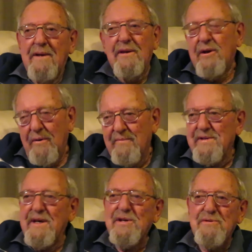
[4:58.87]
the
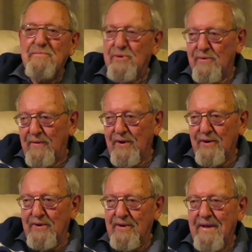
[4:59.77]
conversation moved
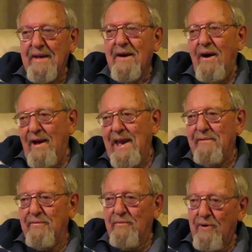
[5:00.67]
on. I
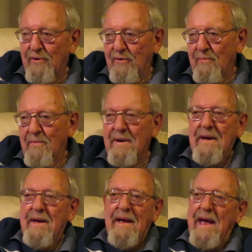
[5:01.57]
left the room
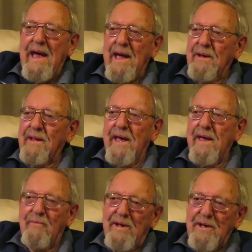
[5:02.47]
and
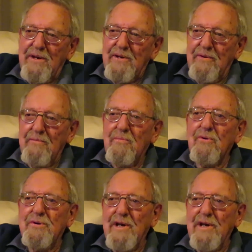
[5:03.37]
they went into more